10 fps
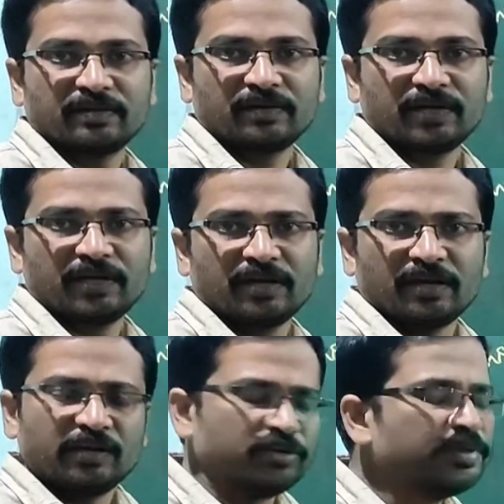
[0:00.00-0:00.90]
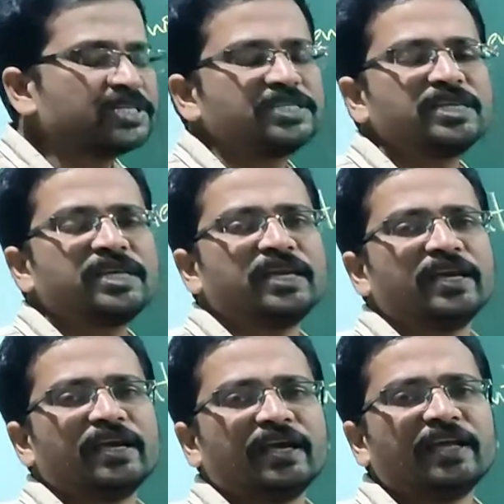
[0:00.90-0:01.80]
Okay, you may
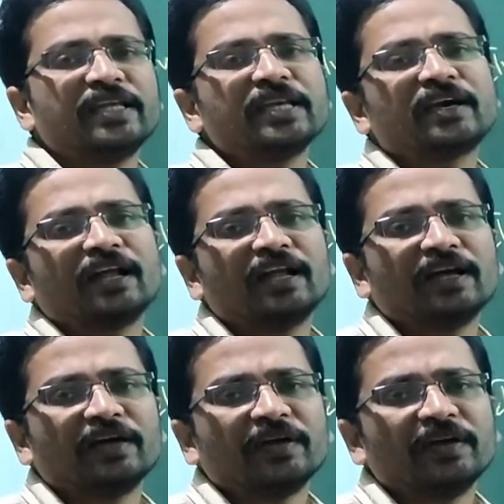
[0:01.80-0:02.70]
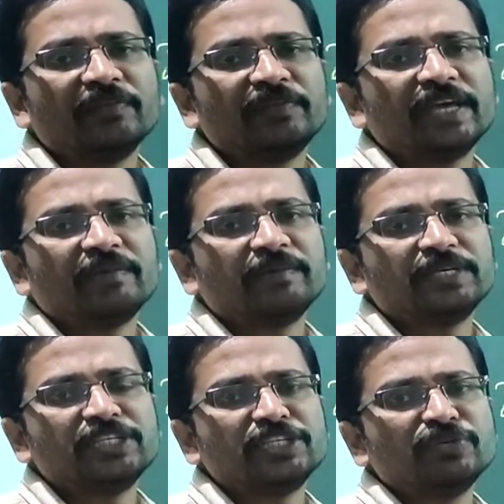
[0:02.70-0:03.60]
see any color in
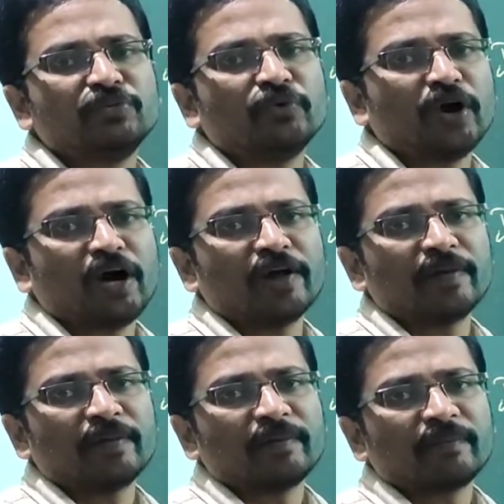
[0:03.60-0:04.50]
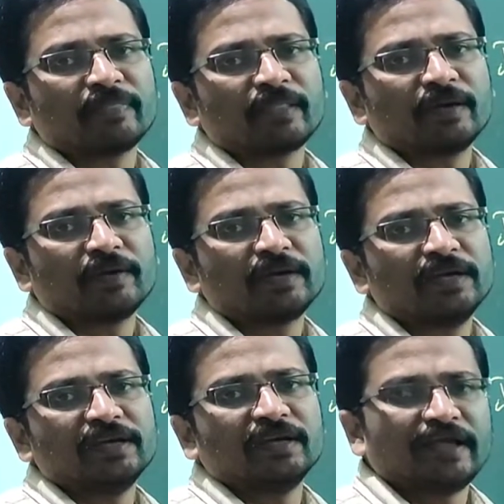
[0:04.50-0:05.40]
VIBGOR.
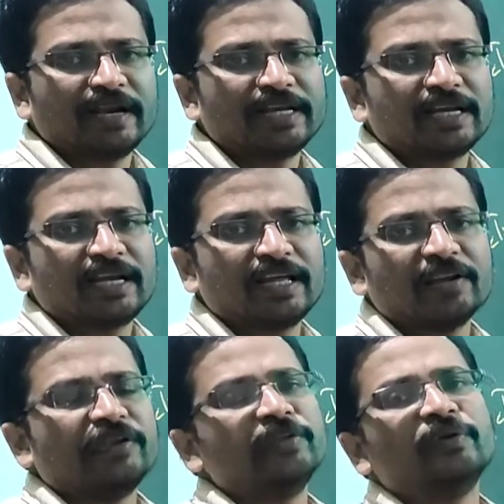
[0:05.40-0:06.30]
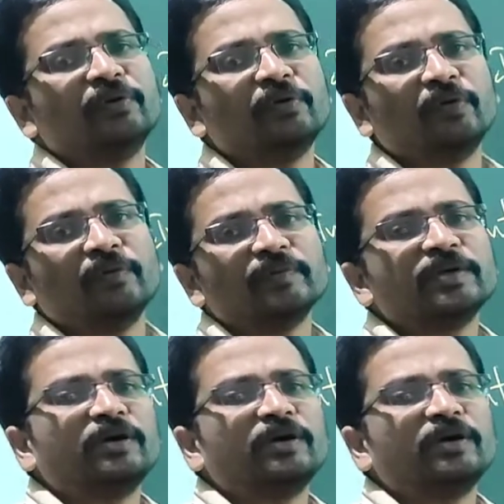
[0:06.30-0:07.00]
Okay, red color, you know,